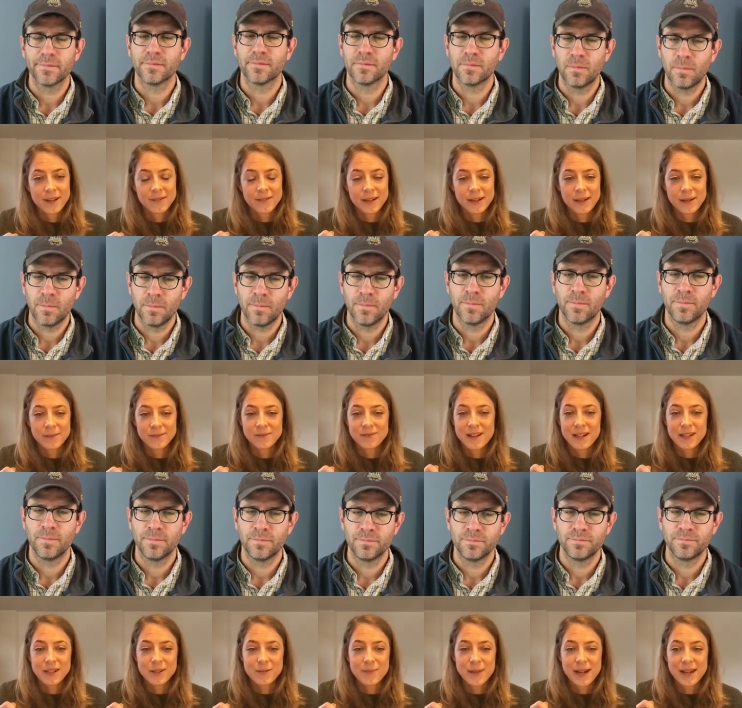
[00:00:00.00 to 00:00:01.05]
Speaker 1: um,
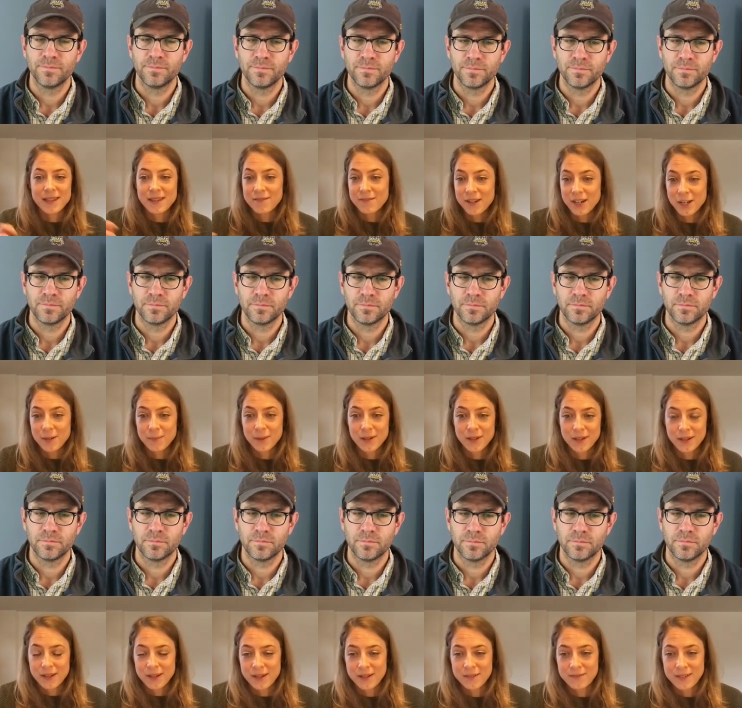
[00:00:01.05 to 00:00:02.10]
followed by the
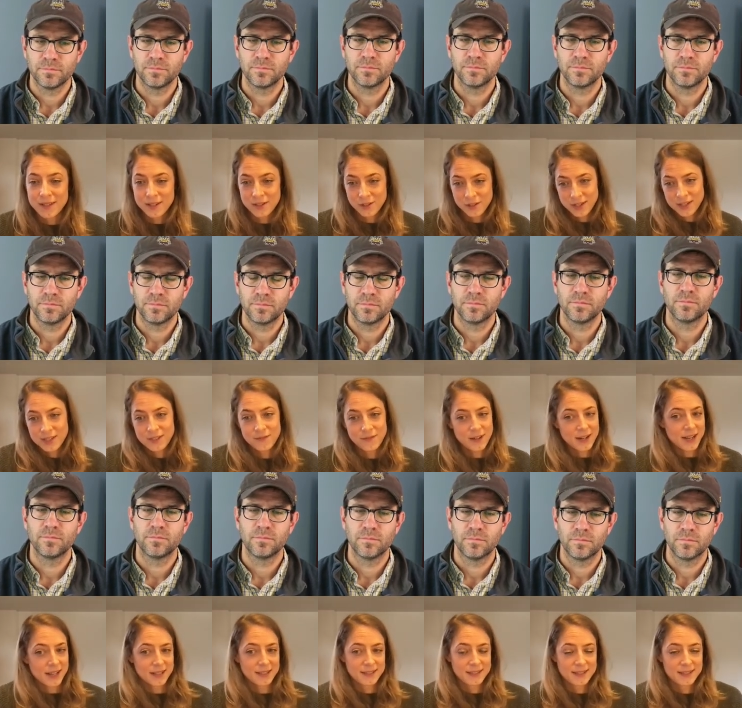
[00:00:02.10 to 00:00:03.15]
variable of interest for
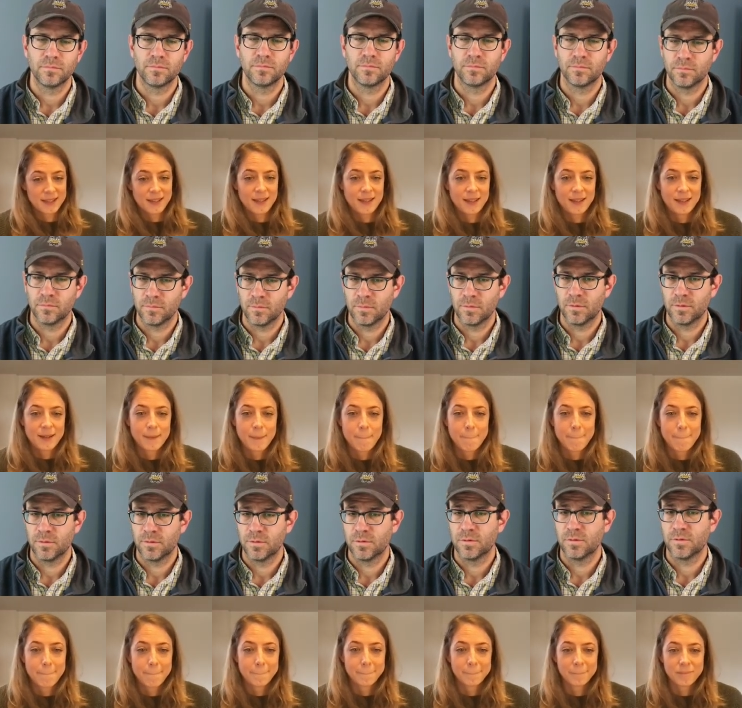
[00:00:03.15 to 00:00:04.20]
x.
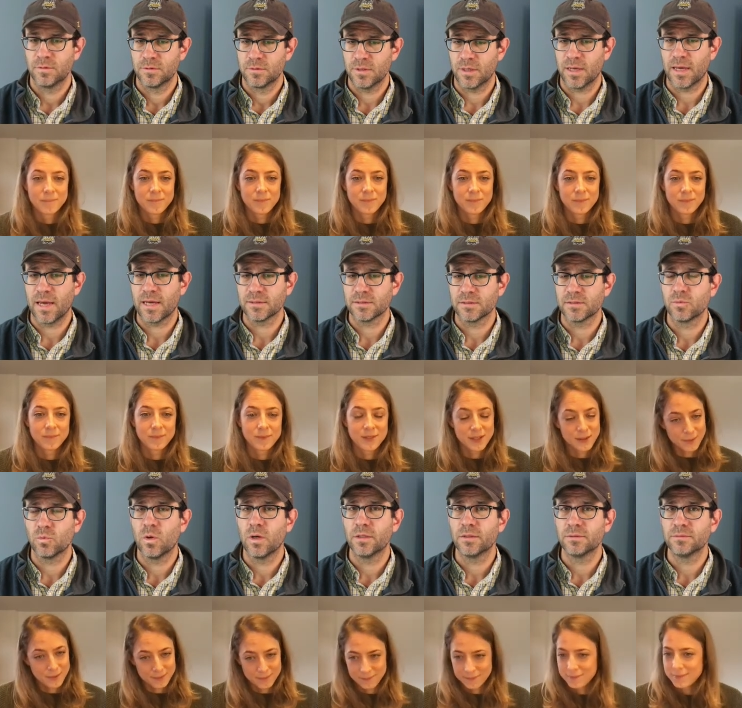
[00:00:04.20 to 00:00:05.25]
Speaker 2: So like axis
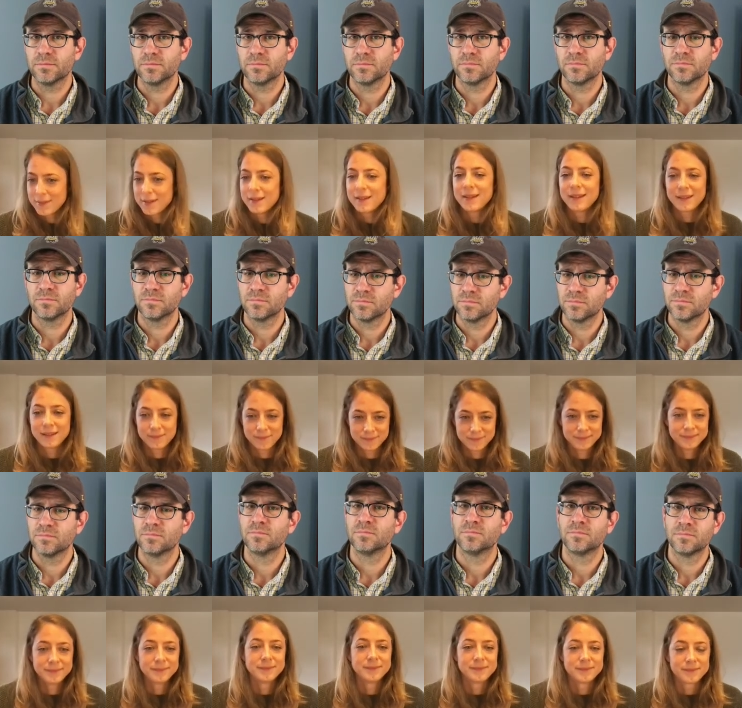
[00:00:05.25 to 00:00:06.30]
one.
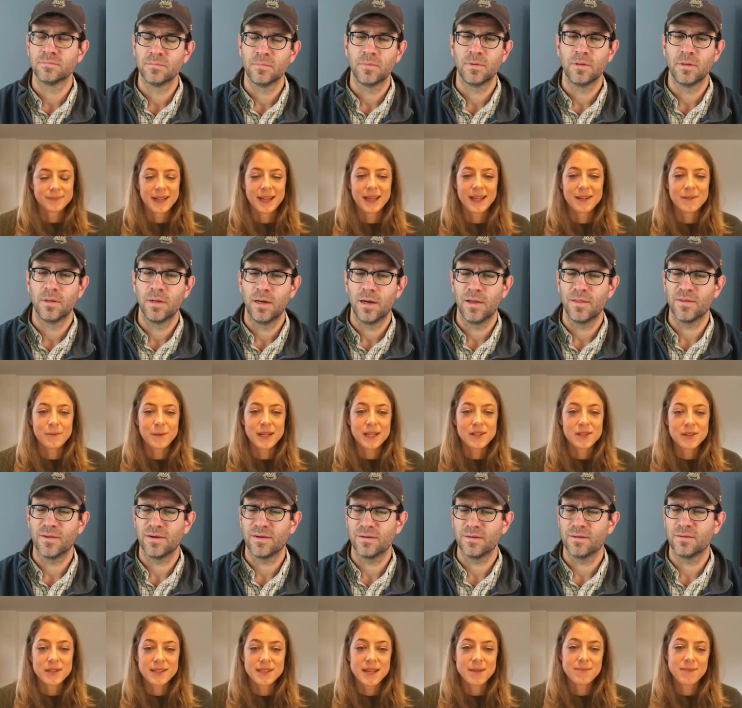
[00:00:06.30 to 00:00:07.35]
Speaker 1: Mm-hmm. And we can do
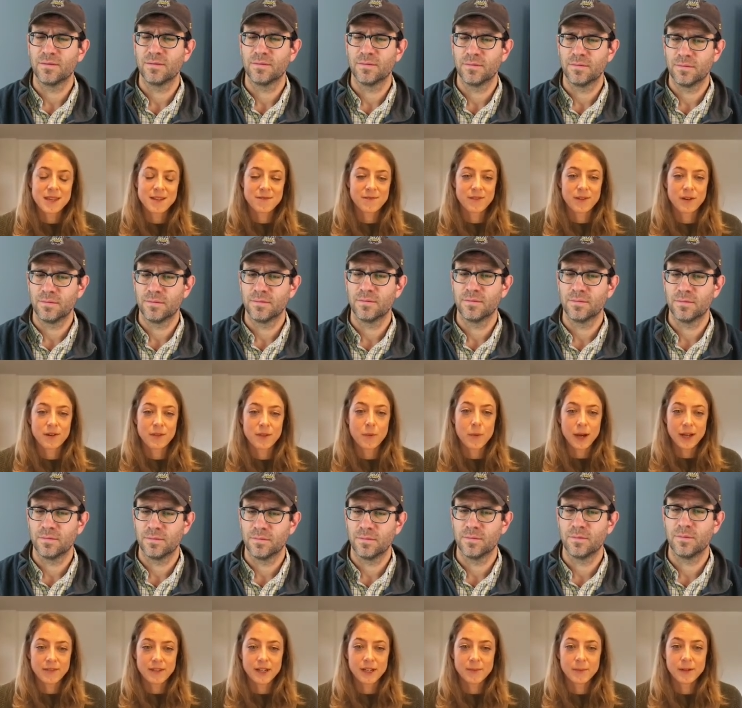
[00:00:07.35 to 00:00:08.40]
the same thing for the y
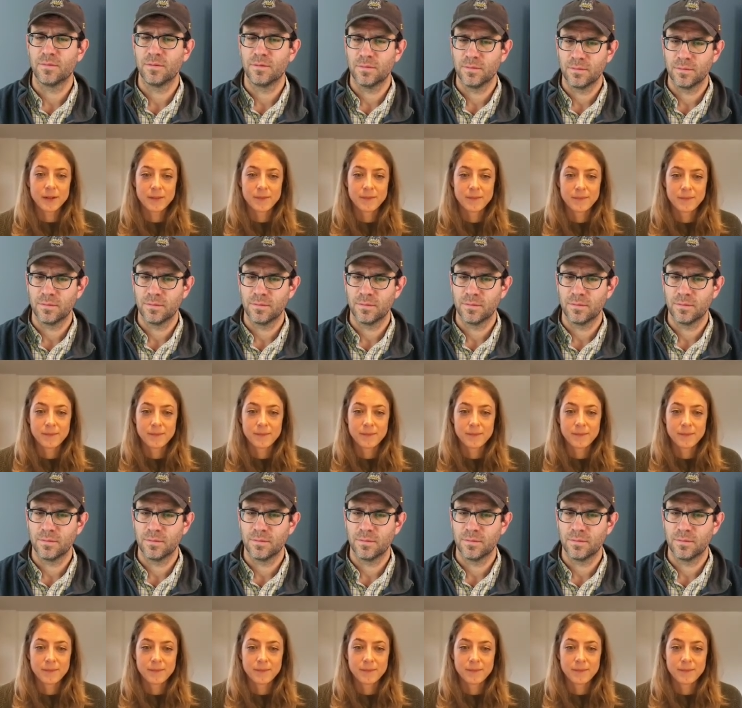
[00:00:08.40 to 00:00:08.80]
variable.